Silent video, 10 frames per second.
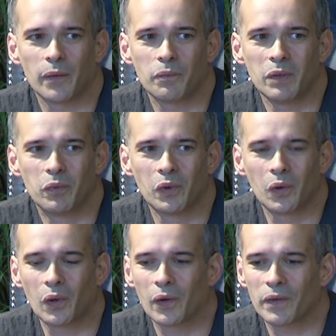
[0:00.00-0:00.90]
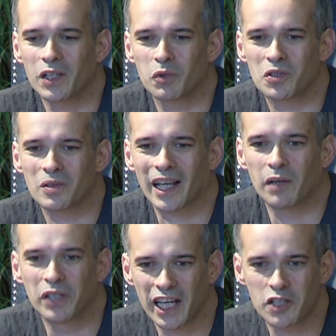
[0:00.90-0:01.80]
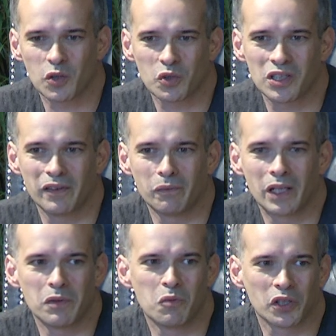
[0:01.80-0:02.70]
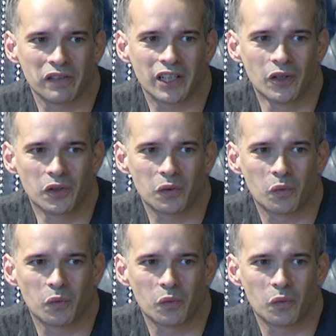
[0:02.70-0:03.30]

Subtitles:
it was like communication was becoming more difficult.